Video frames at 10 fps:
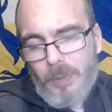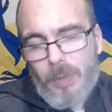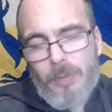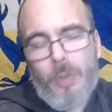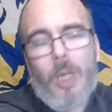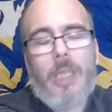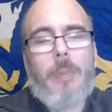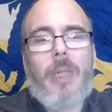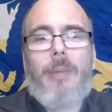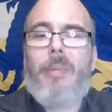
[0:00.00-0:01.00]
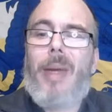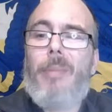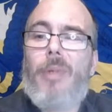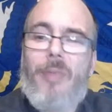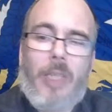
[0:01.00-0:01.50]
If you'd like to become a
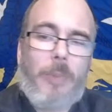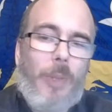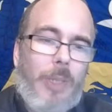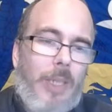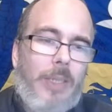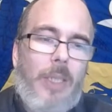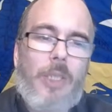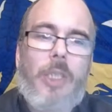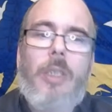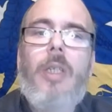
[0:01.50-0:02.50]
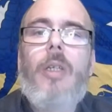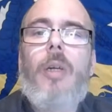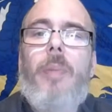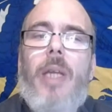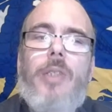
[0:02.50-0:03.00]
member of Ace Podcast Nation,
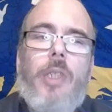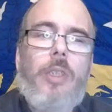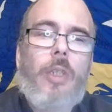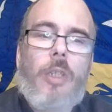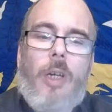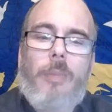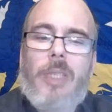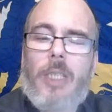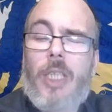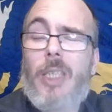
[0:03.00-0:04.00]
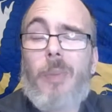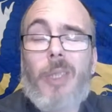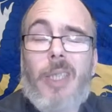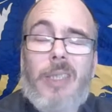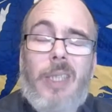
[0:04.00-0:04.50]
patreon.com/Ace
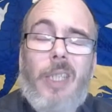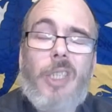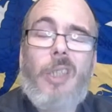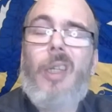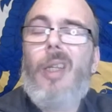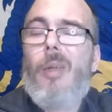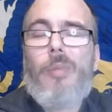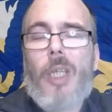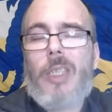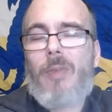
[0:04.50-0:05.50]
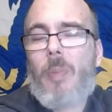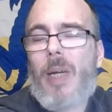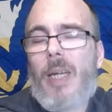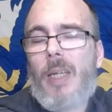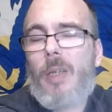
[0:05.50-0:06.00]
Podcast Nation, price of
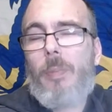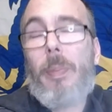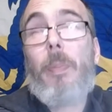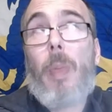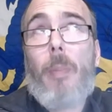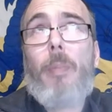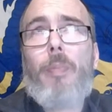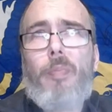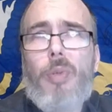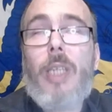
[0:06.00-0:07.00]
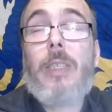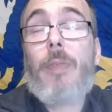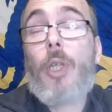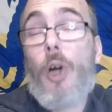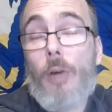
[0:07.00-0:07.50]
a
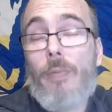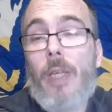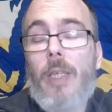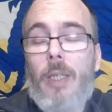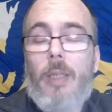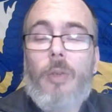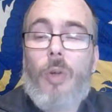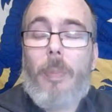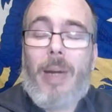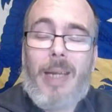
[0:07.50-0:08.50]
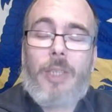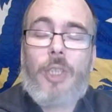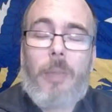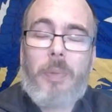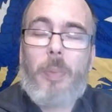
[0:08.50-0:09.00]
coffee or a bag of
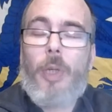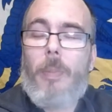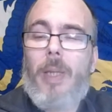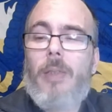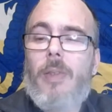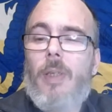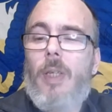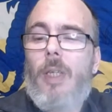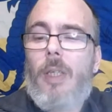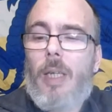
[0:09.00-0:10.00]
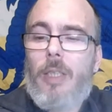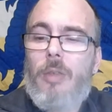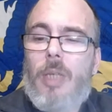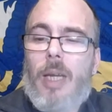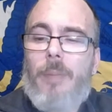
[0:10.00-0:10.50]
chips per month, and you
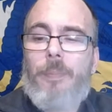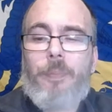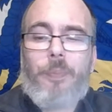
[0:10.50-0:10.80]
get